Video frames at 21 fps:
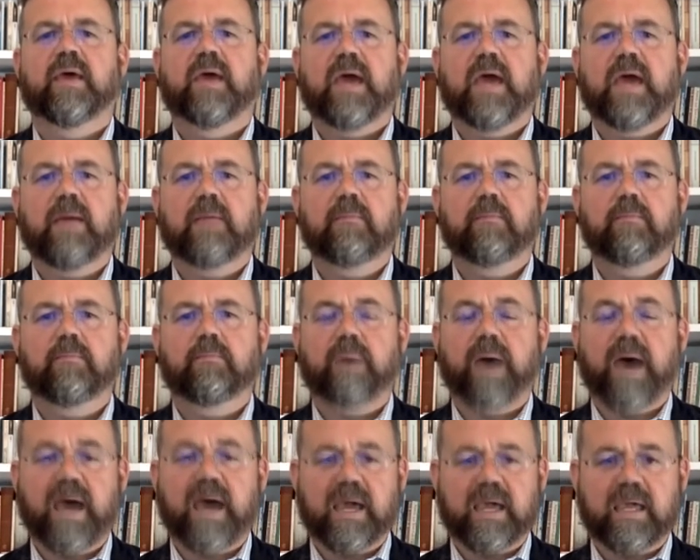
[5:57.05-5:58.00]
um,
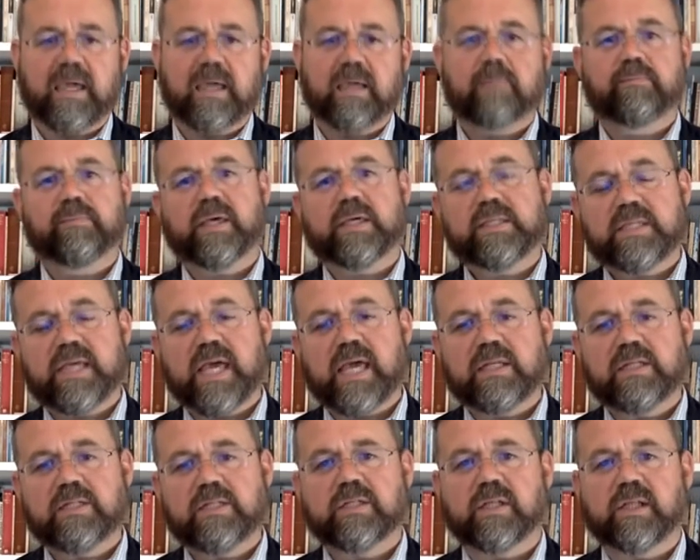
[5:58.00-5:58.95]
by
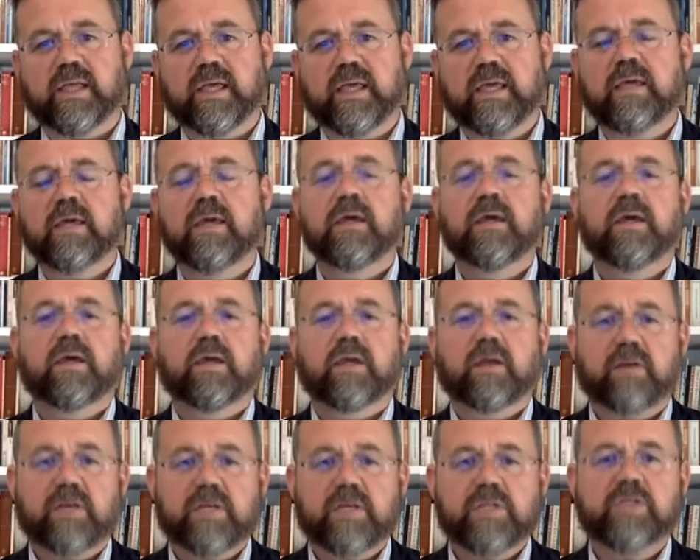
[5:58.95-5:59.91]
essentially
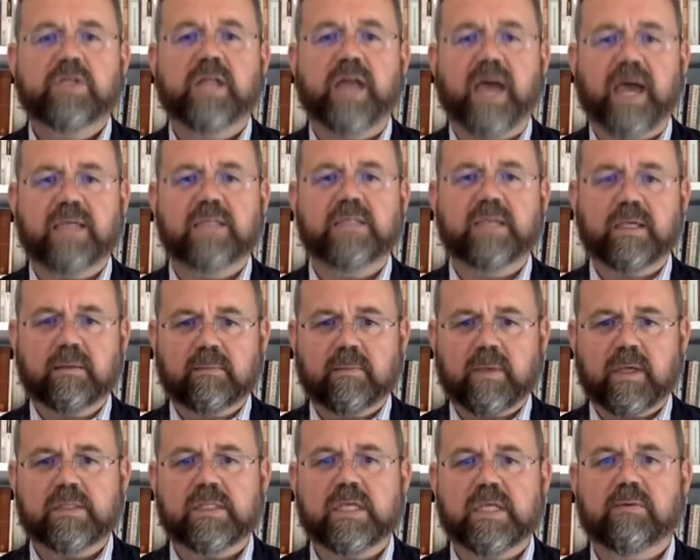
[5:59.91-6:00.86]
Christianizing,
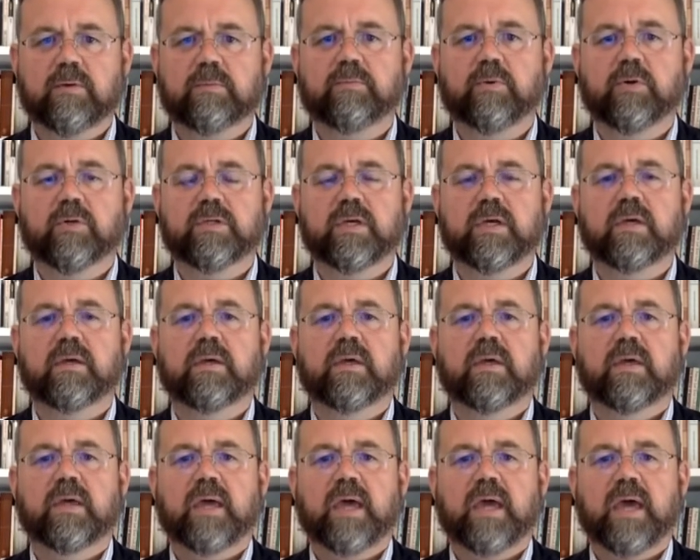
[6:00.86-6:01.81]
as they would put it,
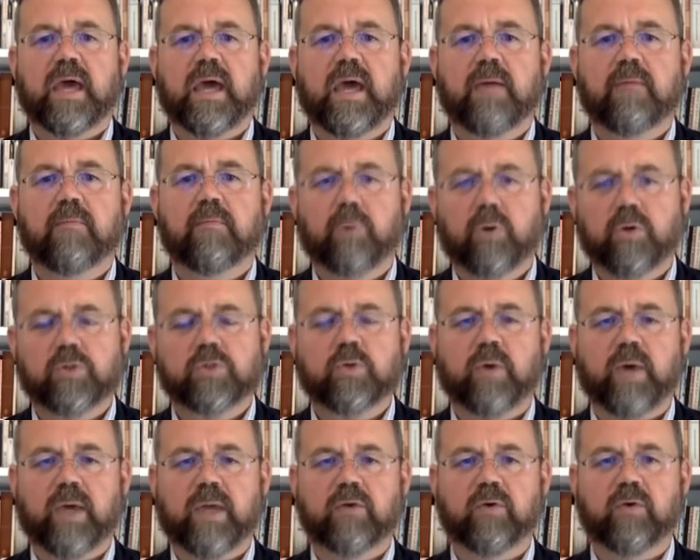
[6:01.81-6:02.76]
uh,
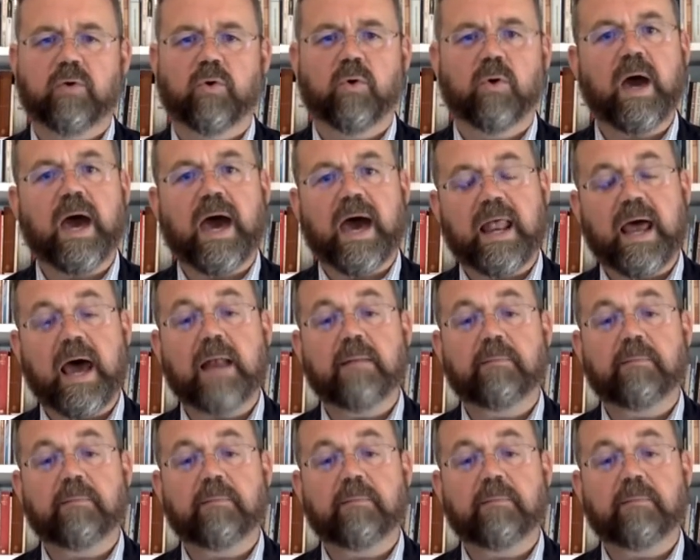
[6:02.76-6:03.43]
Moscow, Idaho, and,